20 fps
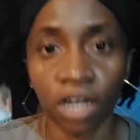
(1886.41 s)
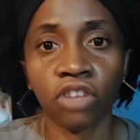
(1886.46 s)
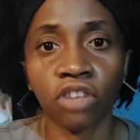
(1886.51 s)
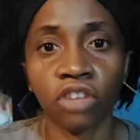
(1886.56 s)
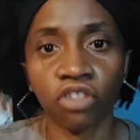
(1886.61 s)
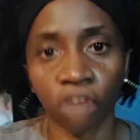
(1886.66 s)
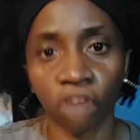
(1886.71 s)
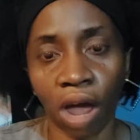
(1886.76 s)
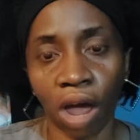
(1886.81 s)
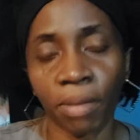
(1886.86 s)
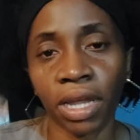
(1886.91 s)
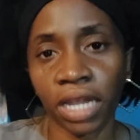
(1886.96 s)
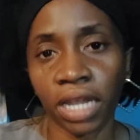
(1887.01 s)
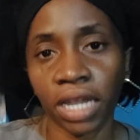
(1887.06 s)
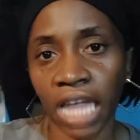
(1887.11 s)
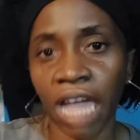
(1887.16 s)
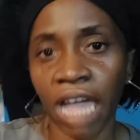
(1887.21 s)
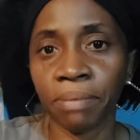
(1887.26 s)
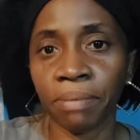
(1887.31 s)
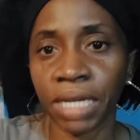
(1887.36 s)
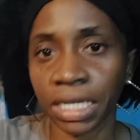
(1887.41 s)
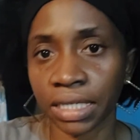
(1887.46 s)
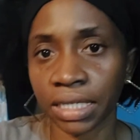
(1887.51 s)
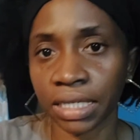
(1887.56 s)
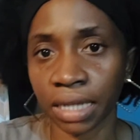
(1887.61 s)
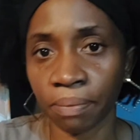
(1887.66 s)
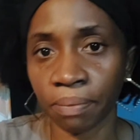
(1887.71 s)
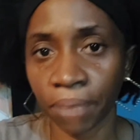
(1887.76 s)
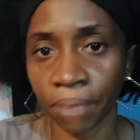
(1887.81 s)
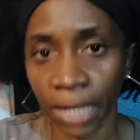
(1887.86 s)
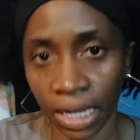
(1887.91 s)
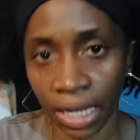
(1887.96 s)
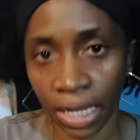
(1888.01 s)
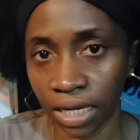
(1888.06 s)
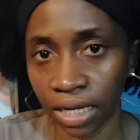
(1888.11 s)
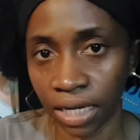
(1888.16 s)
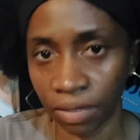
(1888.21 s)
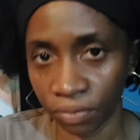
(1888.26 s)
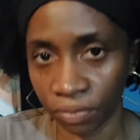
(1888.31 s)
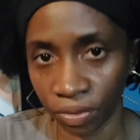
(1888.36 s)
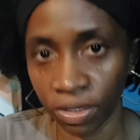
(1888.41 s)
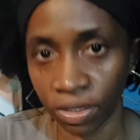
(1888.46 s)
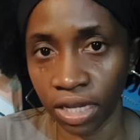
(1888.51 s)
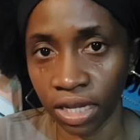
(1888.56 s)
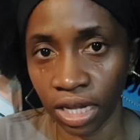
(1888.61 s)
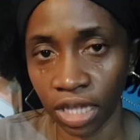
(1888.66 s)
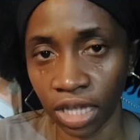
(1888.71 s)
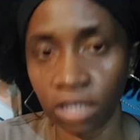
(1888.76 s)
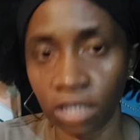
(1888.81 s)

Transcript: Drama here means a play, okay?